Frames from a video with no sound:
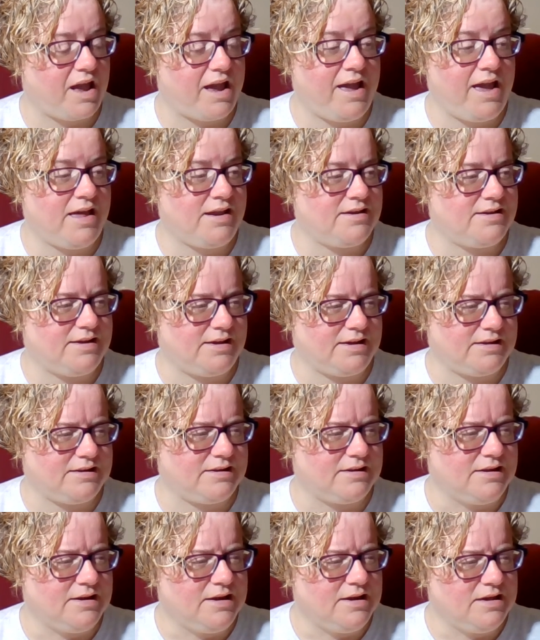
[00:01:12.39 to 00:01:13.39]
I headed
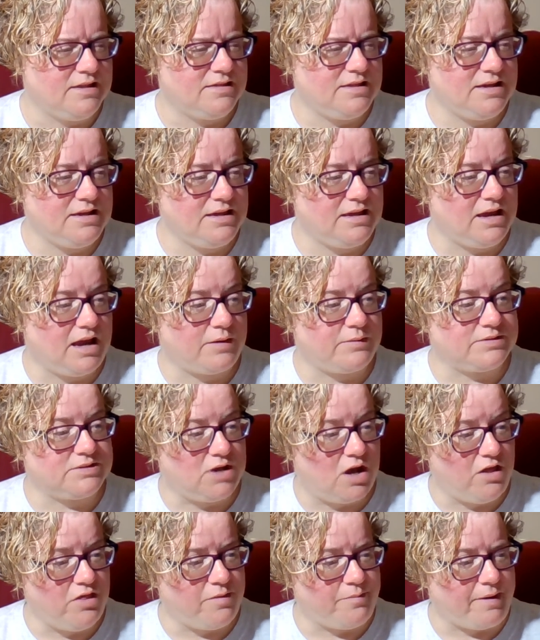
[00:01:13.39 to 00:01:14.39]
in, thinking I
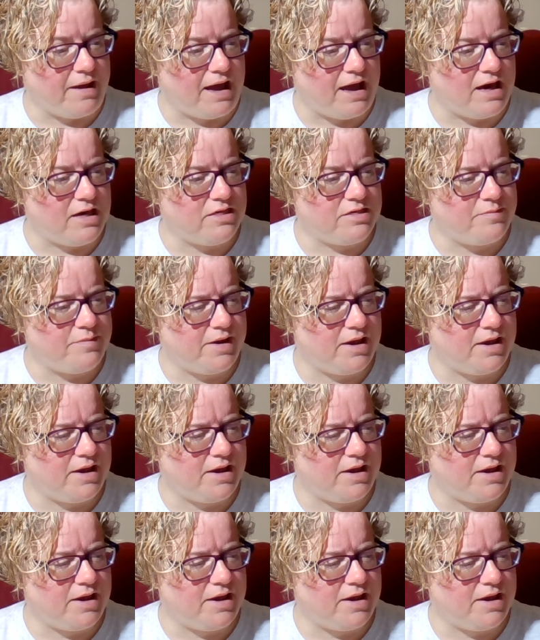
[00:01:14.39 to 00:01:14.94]
was on the path,